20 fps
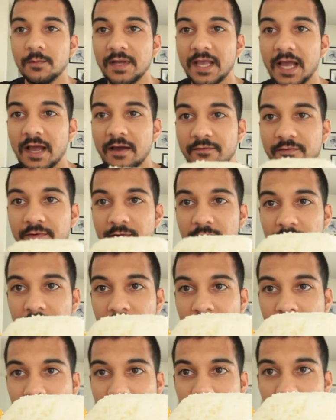We have
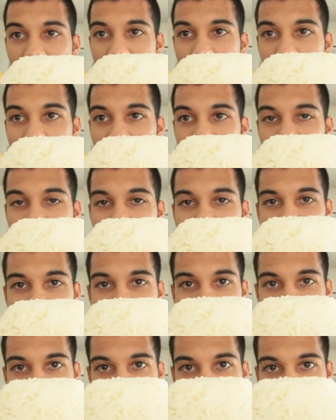the white
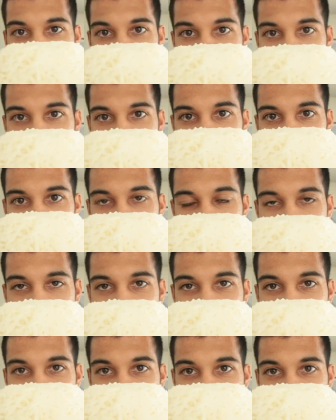rice,
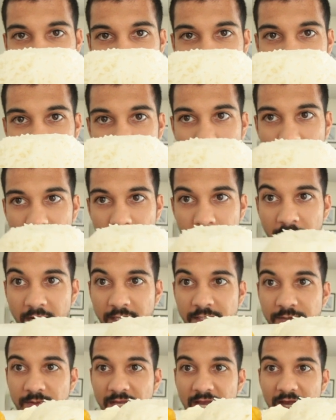nice fluffy white
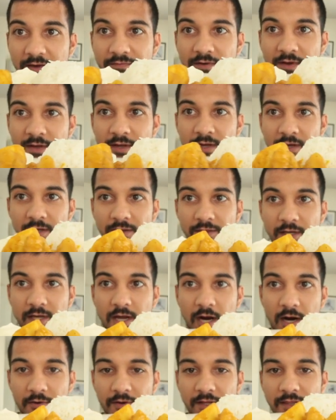rice. We have the
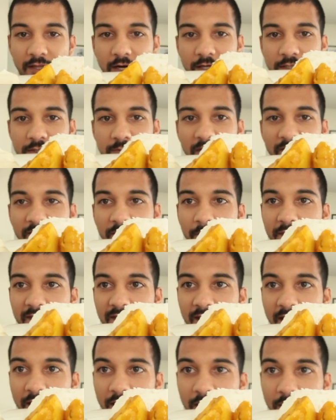curry there. So we have a
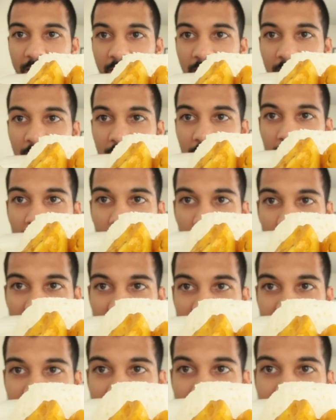potato, we
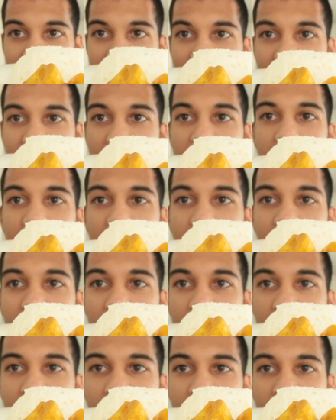have an egg,
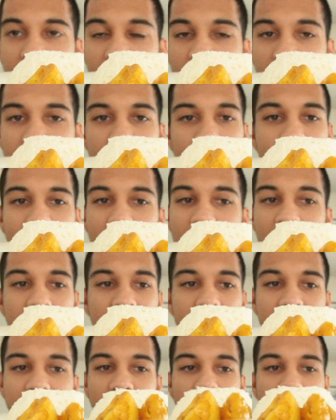
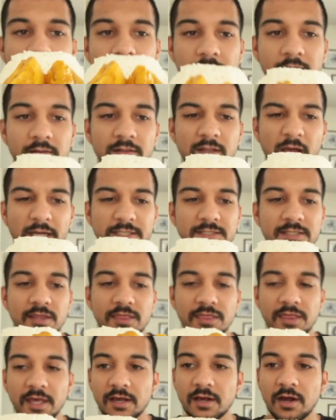stunning, nice
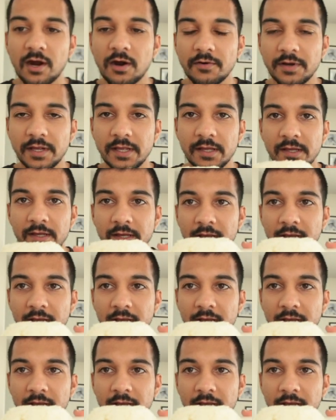thick curry.